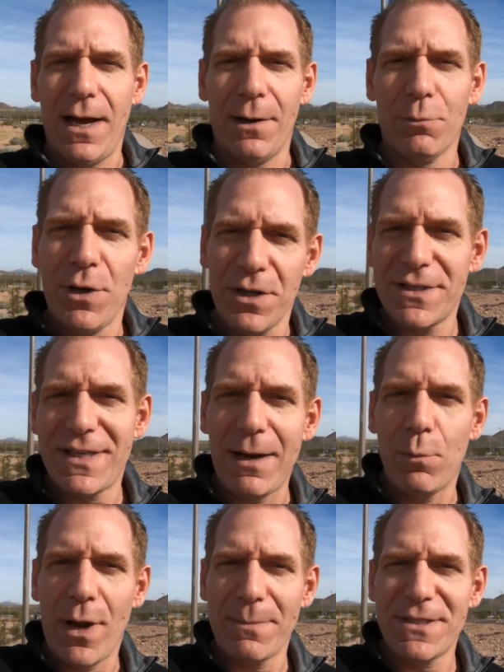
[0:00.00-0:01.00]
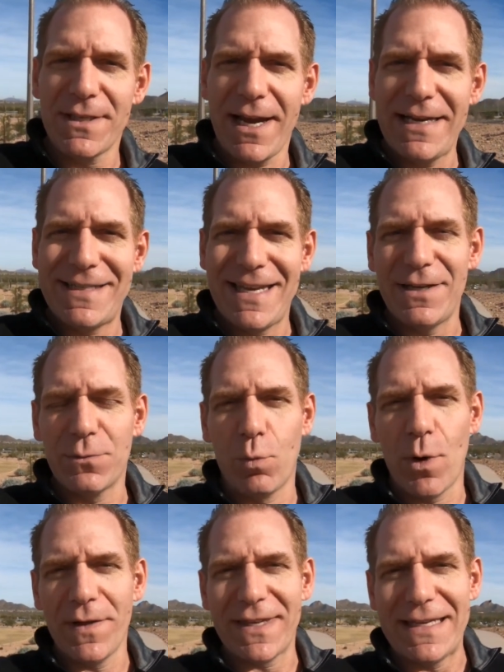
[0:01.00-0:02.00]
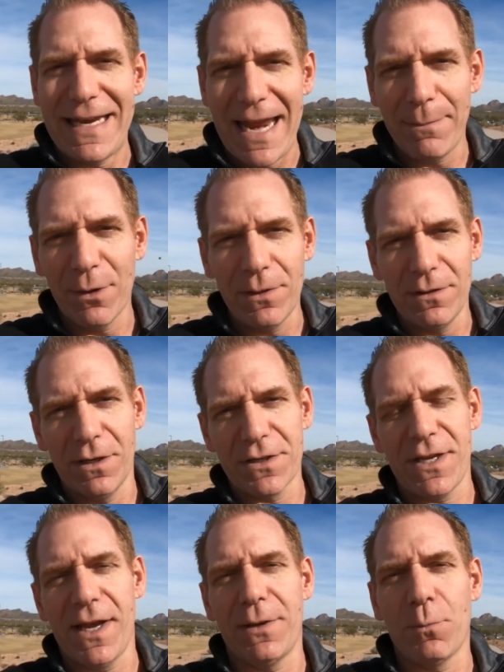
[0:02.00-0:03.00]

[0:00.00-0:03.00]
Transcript: real estate websites is what the neighborhood looks like,